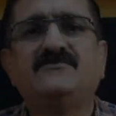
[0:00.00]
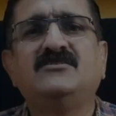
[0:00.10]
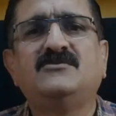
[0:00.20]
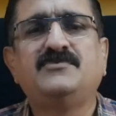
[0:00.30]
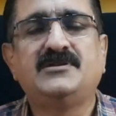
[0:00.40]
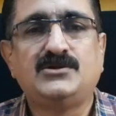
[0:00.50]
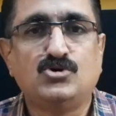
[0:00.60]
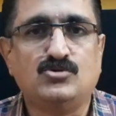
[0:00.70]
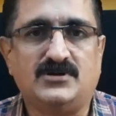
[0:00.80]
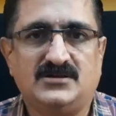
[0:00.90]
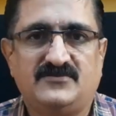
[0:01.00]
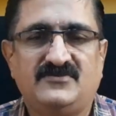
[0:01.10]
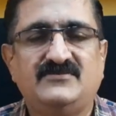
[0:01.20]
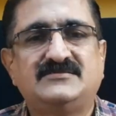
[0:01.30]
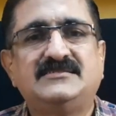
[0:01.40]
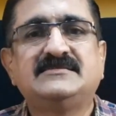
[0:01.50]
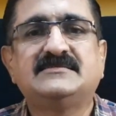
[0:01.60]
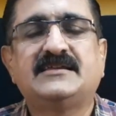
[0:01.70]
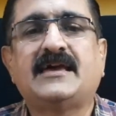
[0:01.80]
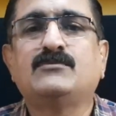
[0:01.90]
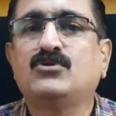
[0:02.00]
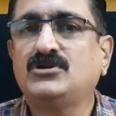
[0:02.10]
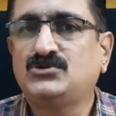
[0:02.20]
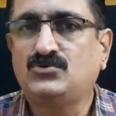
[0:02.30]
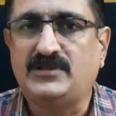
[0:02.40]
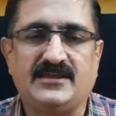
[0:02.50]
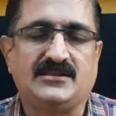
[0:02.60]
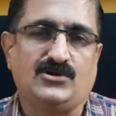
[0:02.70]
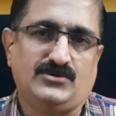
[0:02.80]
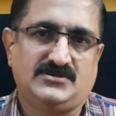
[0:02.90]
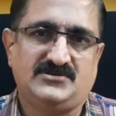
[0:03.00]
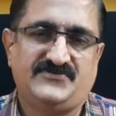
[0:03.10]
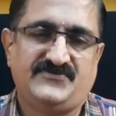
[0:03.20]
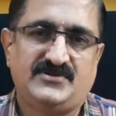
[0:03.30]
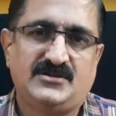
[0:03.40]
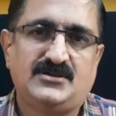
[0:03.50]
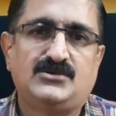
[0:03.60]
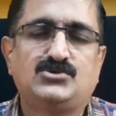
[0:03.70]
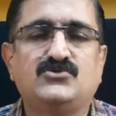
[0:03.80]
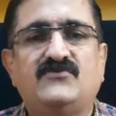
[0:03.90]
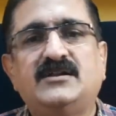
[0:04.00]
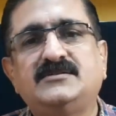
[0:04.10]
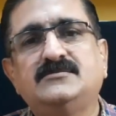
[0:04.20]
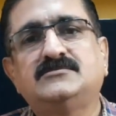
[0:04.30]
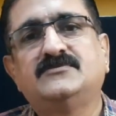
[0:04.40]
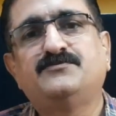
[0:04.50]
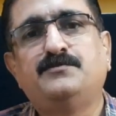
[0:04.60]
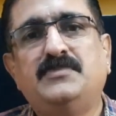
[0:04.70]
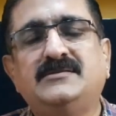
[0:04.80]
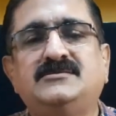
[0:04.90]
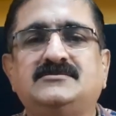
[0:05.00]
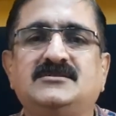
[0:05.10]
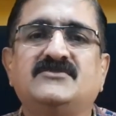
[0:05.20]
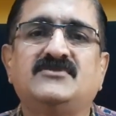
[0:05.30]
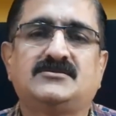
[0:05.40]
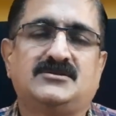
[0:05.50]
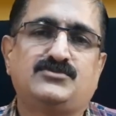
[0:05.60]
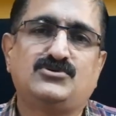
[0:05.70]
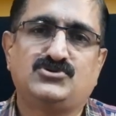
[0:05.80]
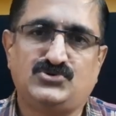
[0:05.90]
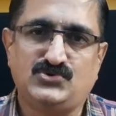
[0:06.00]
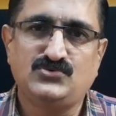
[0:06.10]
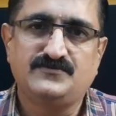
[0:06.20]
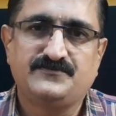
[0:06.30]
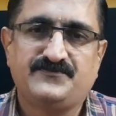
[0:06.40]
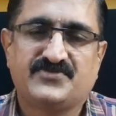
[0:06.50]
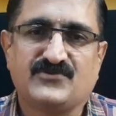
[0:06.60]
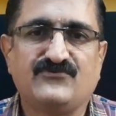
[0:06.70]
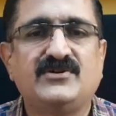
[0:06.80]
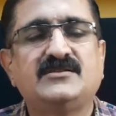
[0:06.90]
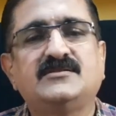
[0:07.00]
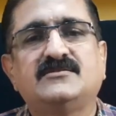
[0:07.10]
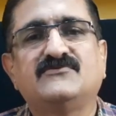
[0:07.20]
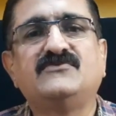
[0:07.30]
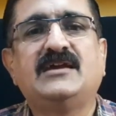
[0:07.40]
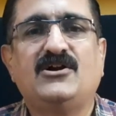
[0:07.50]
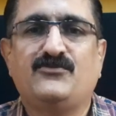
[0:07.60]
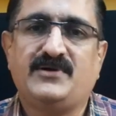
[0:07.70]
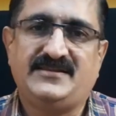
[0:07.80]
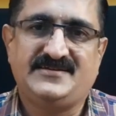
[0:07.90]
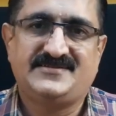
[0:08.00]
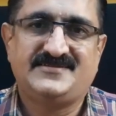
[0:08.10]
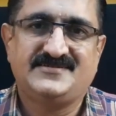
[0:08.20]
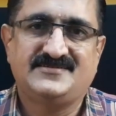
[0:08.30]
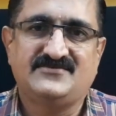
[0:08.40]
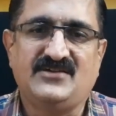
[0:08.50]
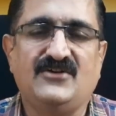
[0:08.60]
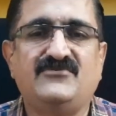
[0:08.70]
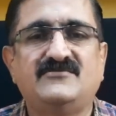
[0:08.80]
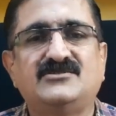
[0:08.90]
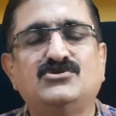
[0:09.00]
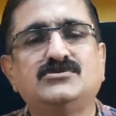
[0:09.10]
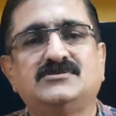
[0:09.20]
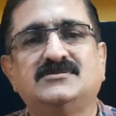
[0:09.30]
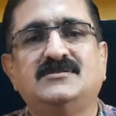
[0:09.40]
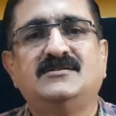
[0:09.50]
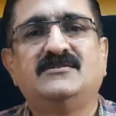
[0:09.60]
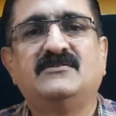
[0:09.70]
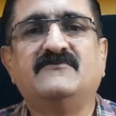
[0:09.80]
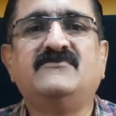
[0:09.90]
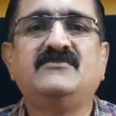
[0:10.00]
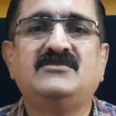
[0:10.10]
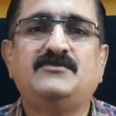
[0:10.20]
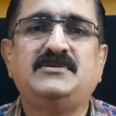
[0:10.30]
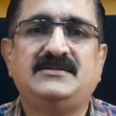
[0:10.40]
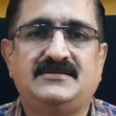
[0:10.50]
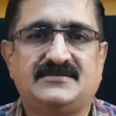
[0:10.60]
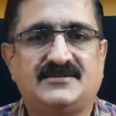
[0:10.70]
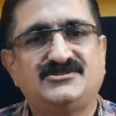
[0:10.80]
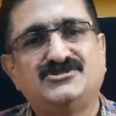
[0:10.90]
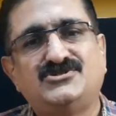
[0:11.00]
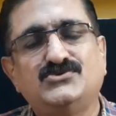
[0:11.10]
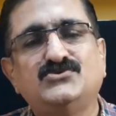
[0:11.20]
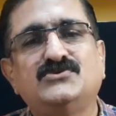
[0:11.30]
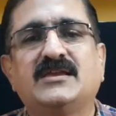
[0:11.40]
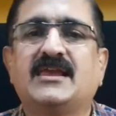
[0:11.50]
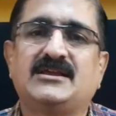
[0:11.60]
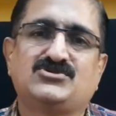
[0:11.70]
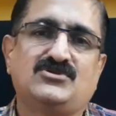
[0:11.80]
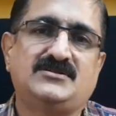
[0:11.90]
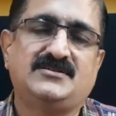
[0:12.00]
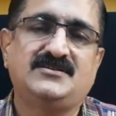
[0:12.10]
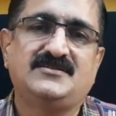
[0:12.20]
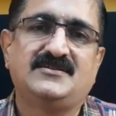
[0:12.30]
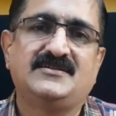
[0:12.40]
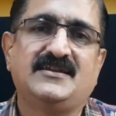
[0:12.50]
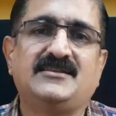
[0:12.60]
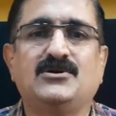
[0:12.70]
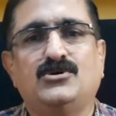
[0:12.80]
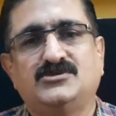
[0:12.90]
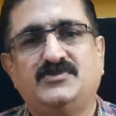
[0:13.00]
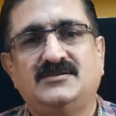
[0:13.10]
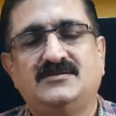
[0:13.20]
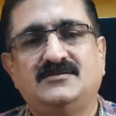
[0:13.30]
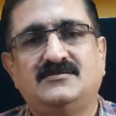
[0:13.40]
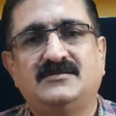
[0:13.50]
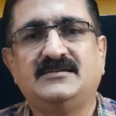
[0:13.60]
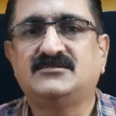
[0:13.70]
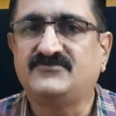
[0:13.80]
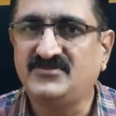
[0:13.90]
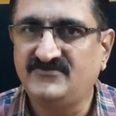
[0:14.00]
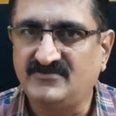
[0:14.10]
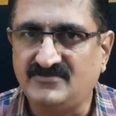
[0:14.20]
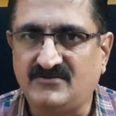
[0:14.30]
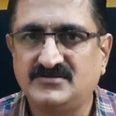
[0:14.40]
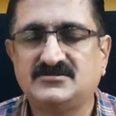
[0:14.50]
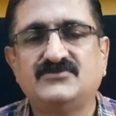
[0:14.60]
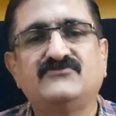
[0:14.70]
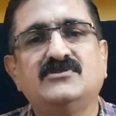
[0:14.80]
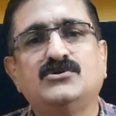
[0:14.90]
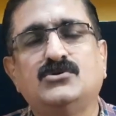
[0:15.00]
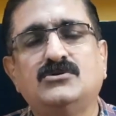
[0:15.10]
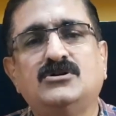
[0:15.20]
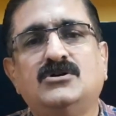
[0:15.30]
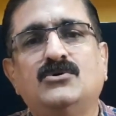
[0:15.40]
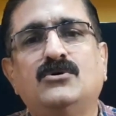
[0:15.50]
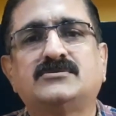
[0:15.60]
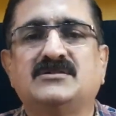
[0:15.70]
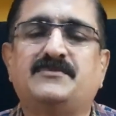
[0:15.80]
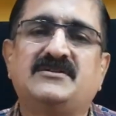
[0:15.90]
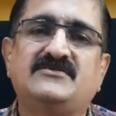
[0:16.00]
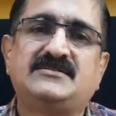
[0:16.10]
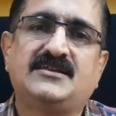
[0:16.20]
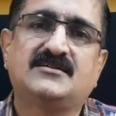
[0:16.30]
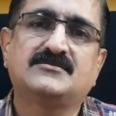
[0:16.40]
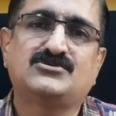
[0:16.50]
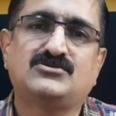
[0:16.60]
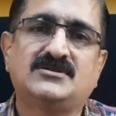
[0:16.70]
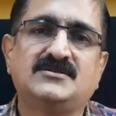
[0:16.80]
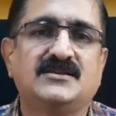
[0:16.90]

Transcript: we will be doomed. We will think that I am going to now itself. So what is the basic thing we are supposed to do when we have panic attack? Everyone knows we will be rushed to casualty in a hospital. Either we ourselves will go or somebody will take us to the